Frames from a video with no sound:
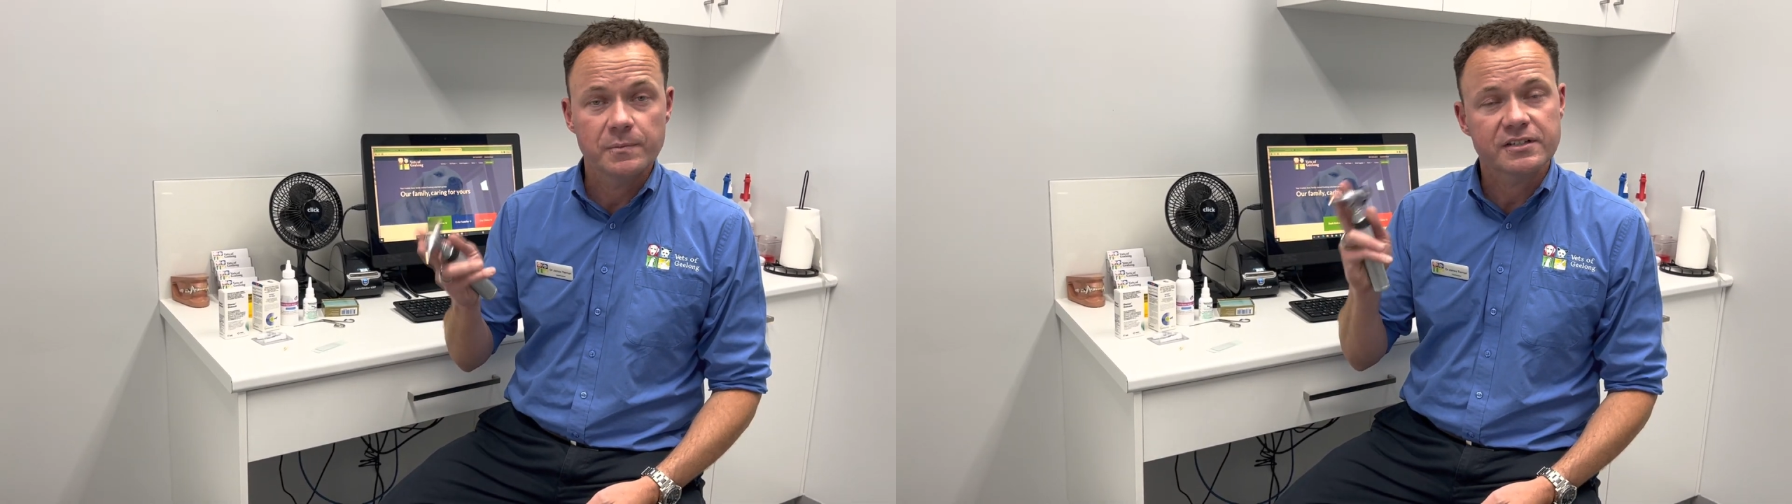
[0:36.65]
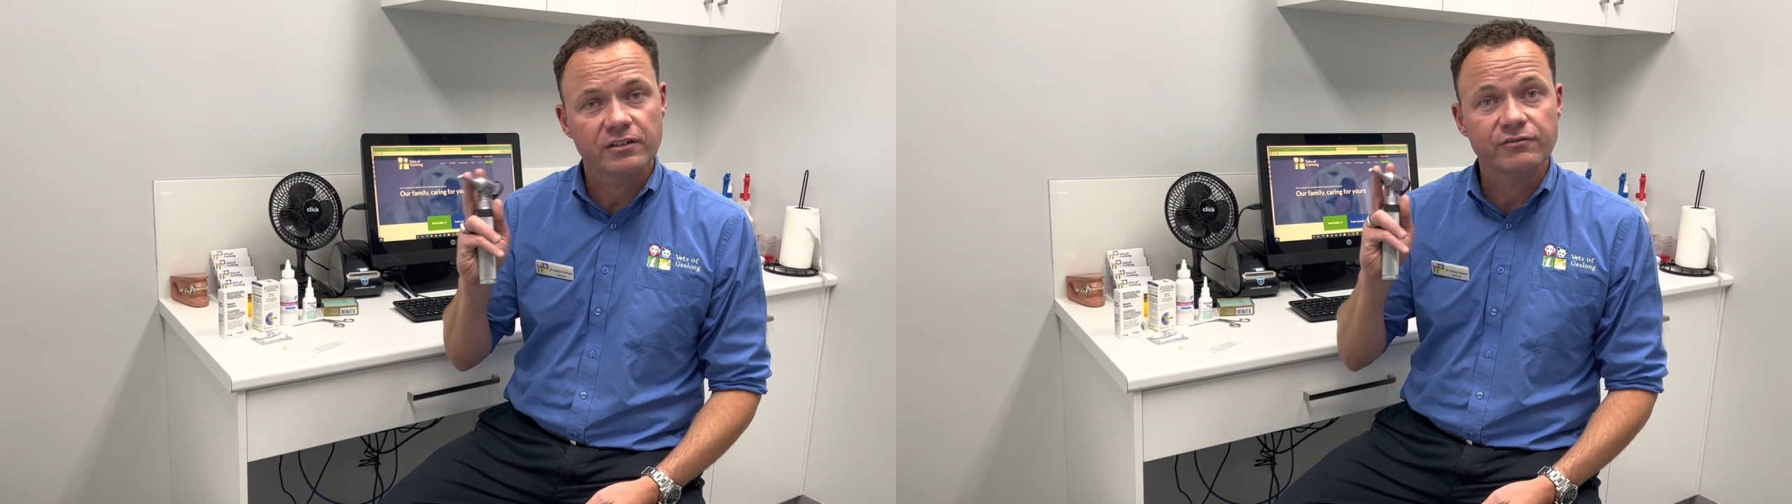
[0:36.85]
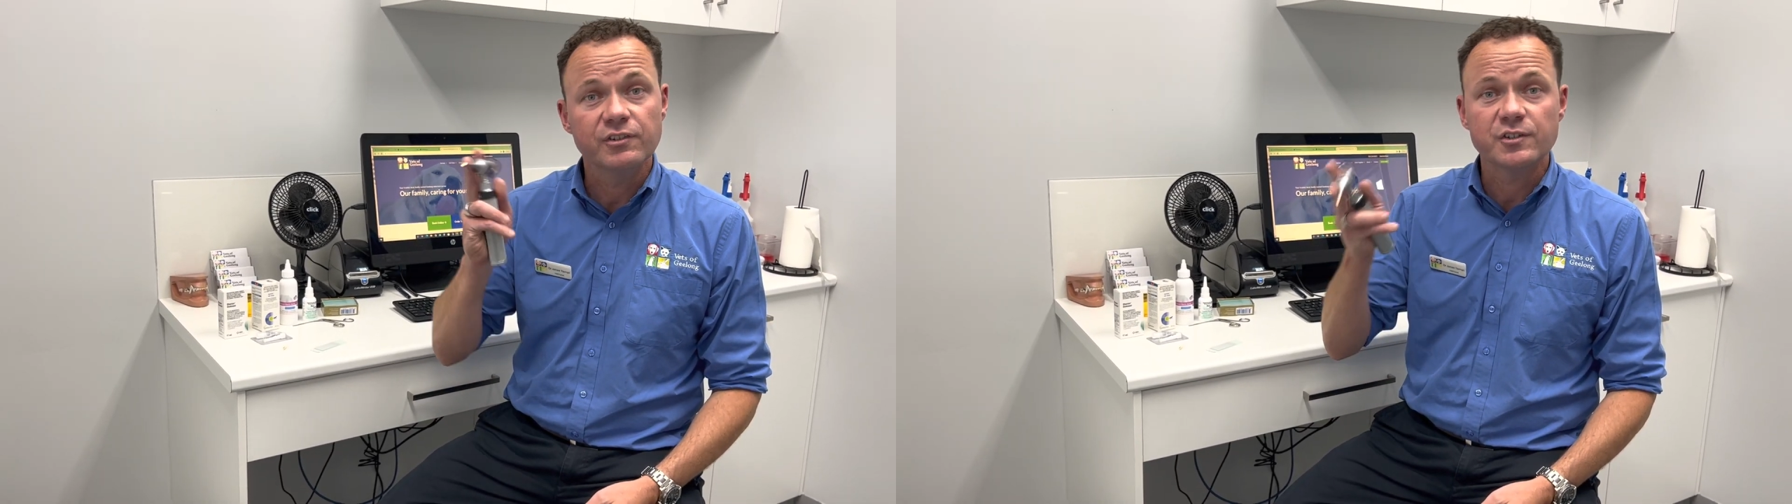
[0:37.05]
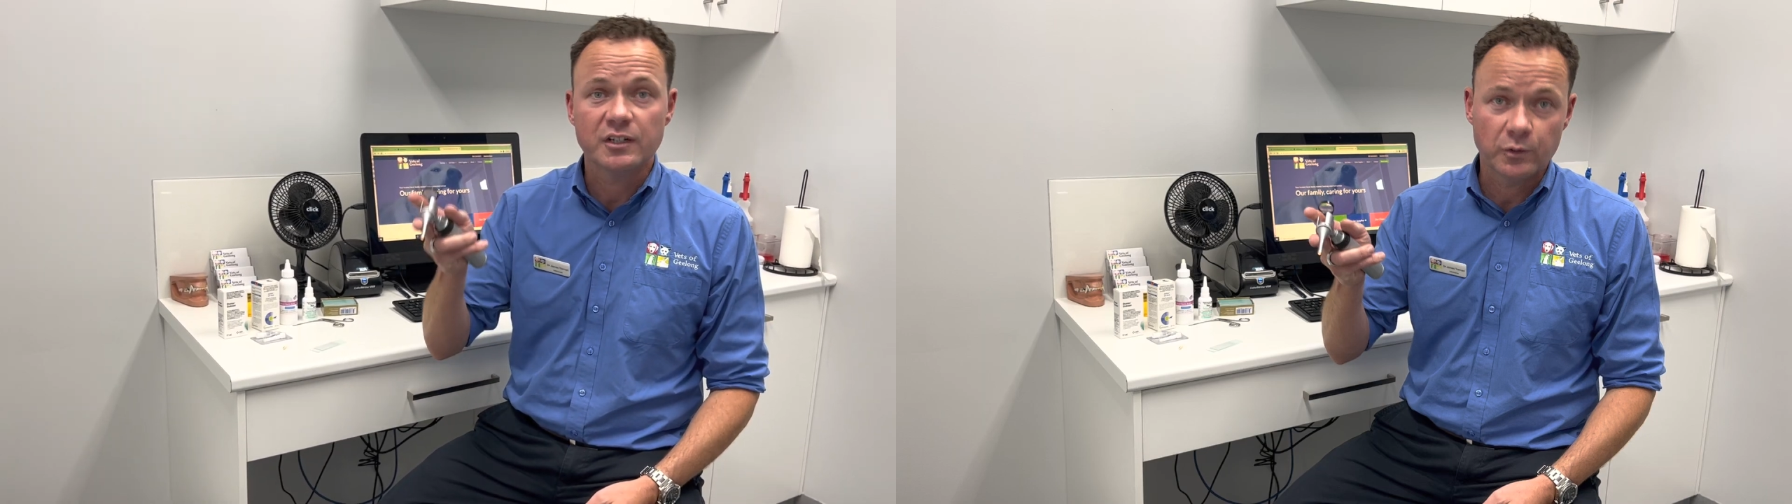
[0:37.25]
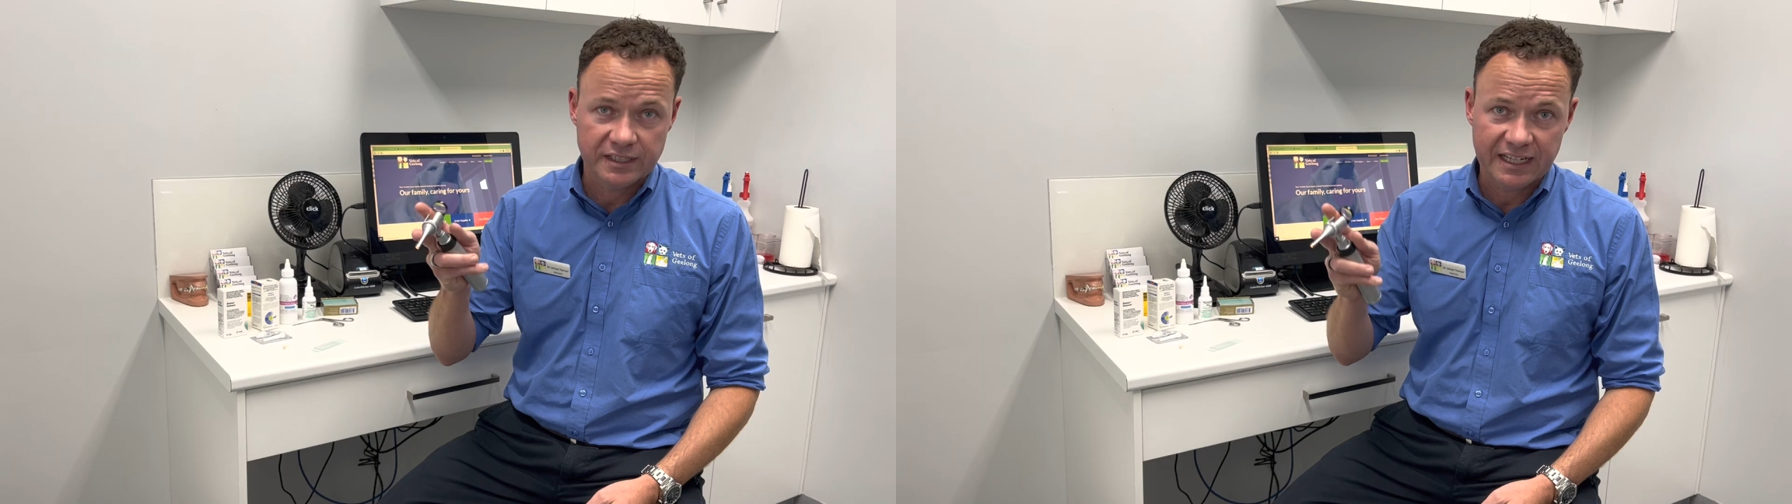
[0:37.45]
so visually
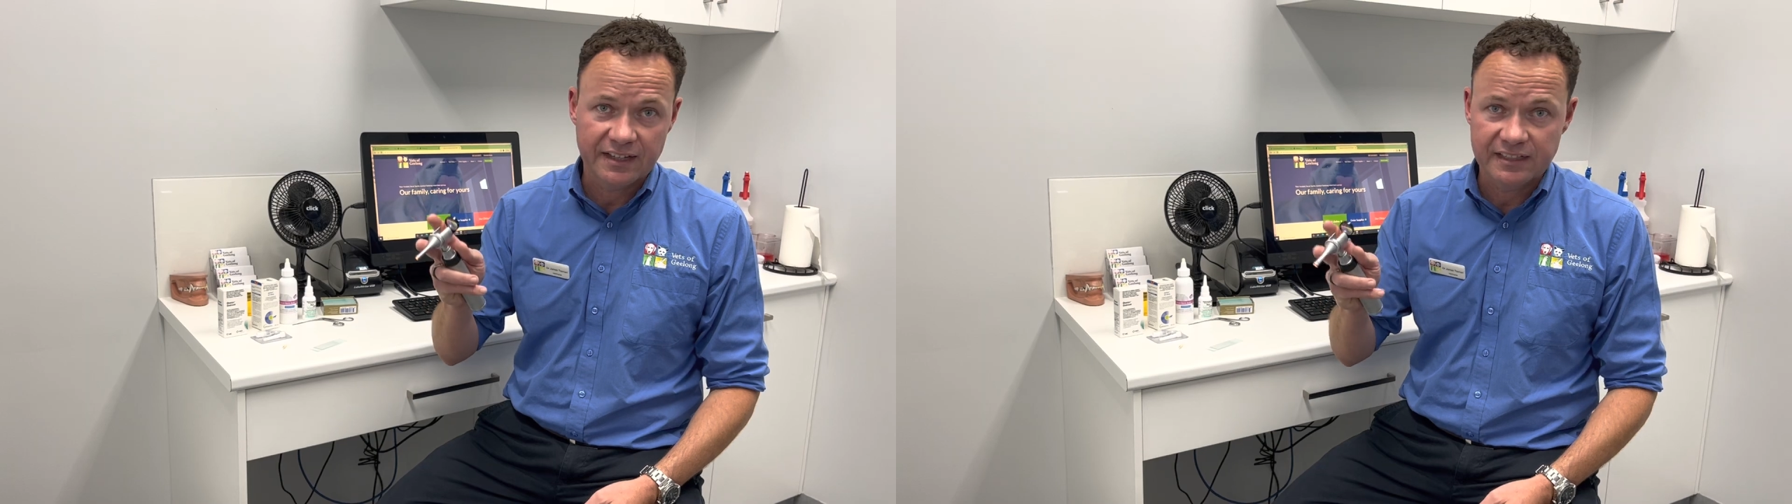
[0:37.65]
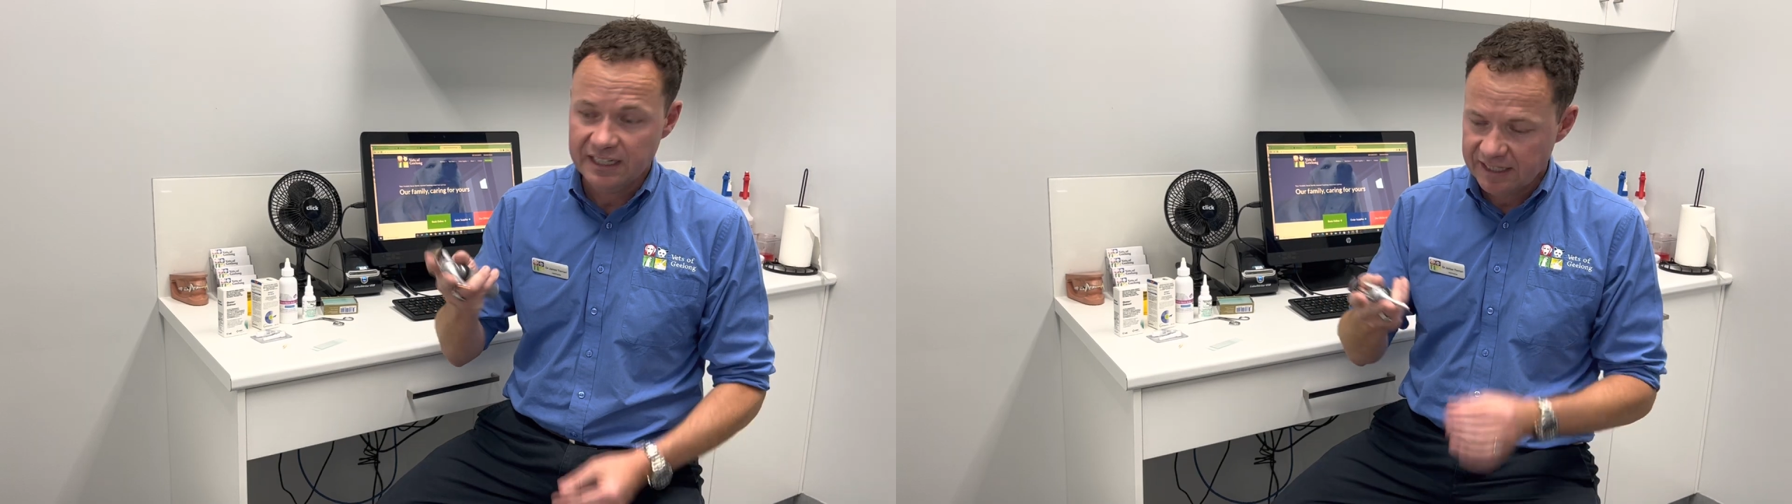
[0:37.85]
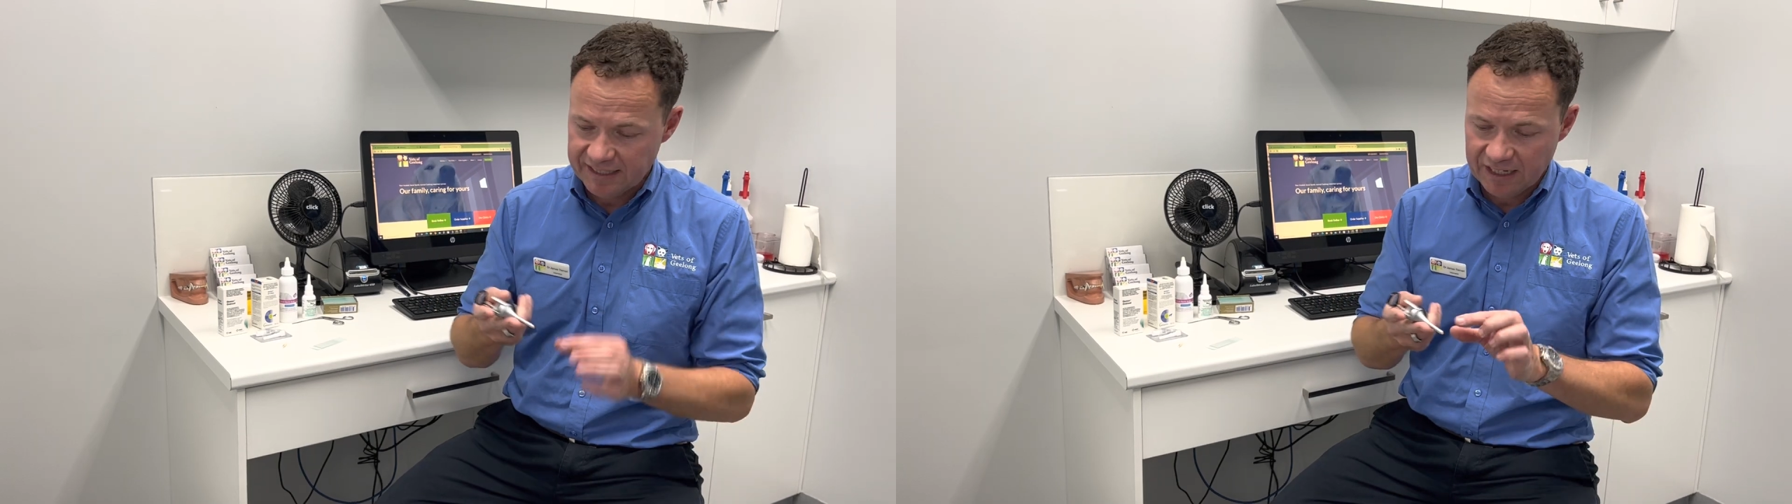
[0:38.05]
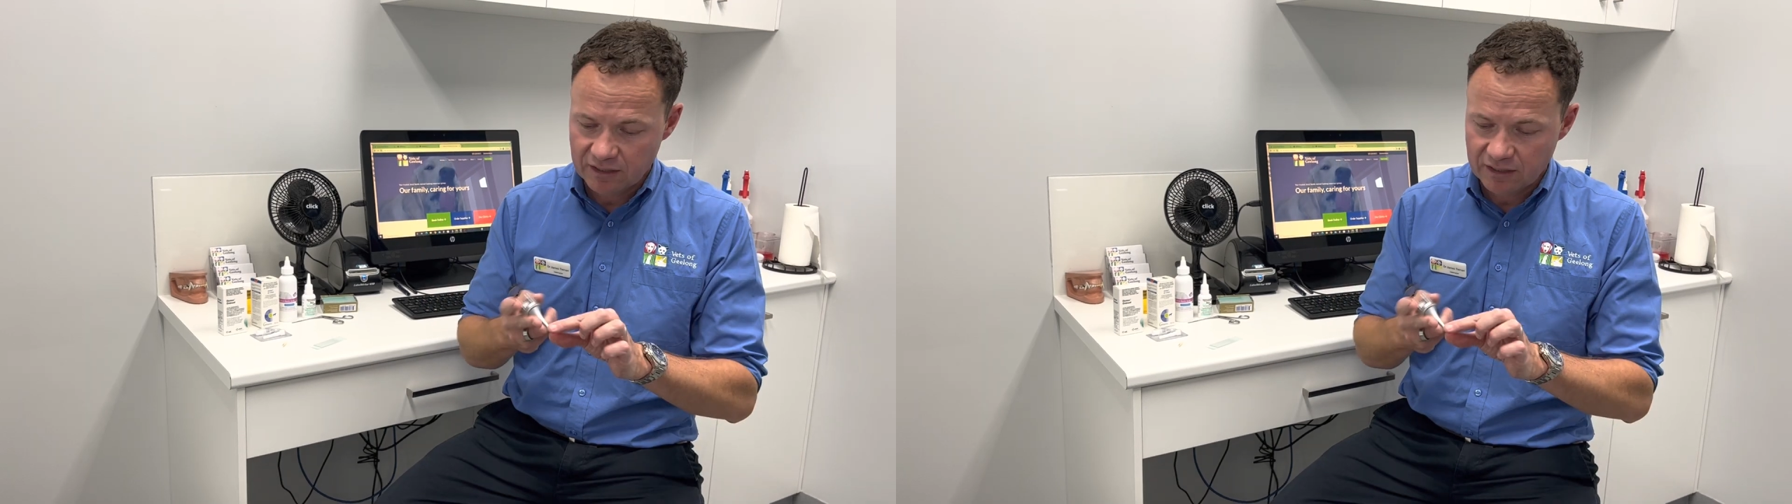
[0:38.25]
looking down the ear canal,